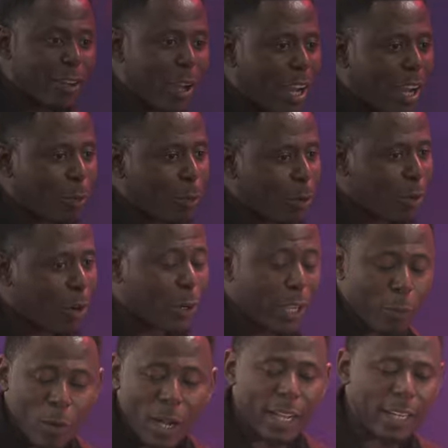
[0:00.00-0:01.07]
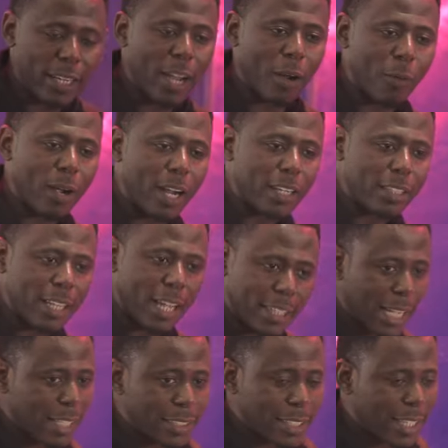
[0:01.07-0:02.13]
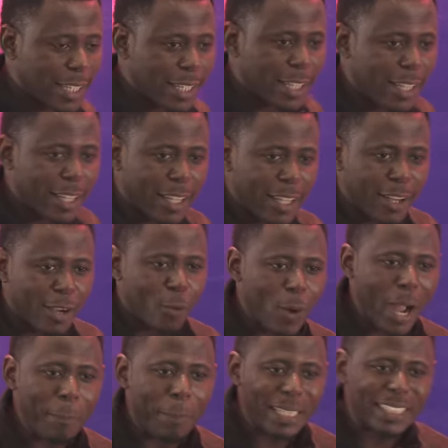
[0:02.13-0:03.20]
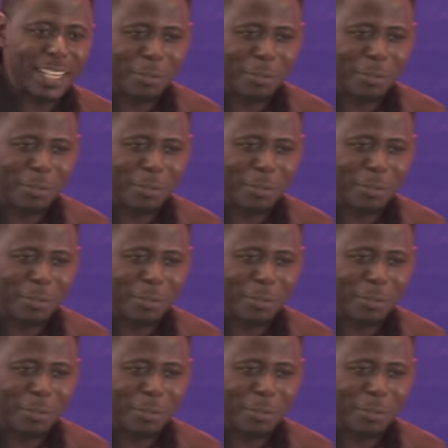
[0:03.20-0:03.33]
No, I won't, okay, wine. Yeah, wine. That, that's it. Wine per